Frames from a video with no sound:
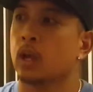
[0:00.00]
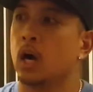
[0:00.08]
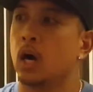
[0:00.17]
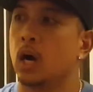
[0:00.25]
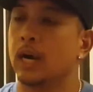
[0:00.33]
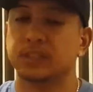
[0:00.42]

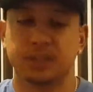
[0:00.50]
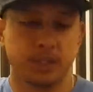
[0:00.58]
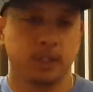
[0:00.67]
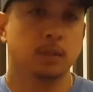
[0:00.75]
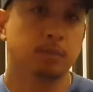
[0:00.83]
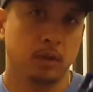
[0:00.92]
as
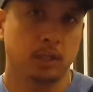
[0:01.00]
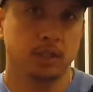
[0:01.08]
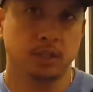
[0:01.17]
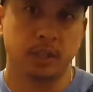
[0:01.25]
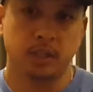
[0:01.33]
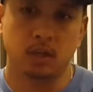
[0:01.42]
thick and
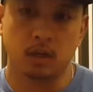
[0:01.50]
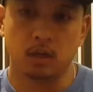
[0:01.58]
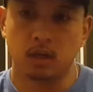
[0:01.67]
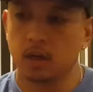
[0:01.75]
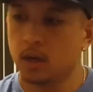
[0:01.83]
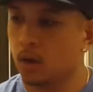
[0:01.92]
plush as they
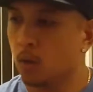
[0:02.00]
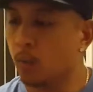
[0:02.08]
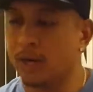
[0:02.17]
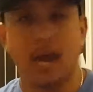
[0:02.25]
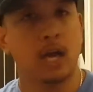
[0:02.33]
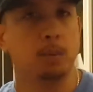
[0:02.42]
are,
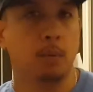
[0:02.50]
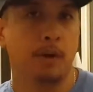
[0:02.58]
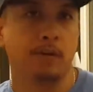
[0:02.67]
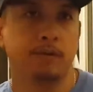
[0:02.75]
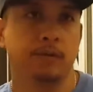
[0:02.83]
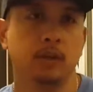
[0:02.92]
when I had them on
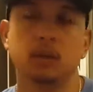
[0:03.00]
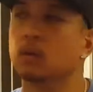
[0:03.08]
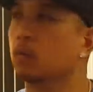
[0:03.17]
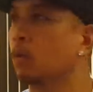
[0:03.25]
my feet,